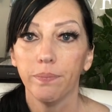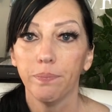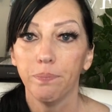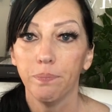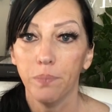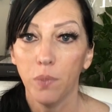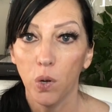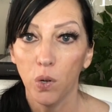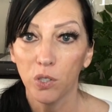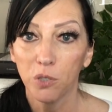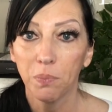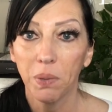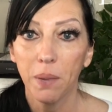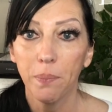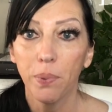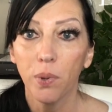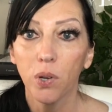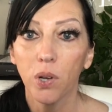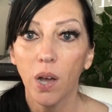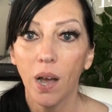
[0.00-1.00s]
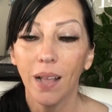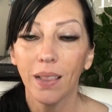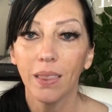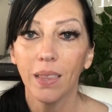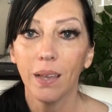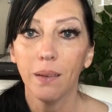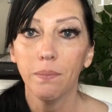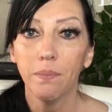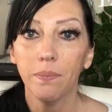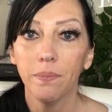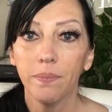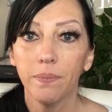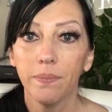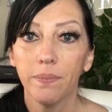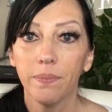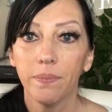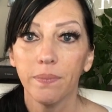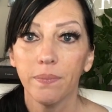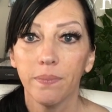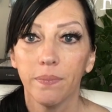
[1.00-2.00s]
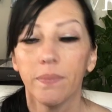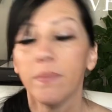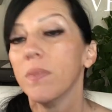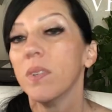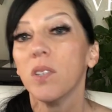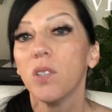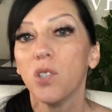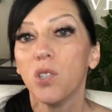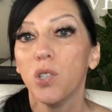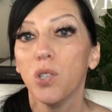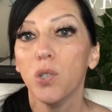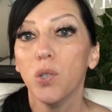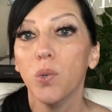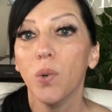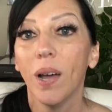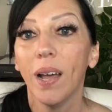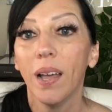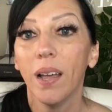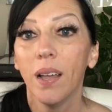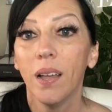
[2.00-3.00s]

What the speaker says: Most people got them to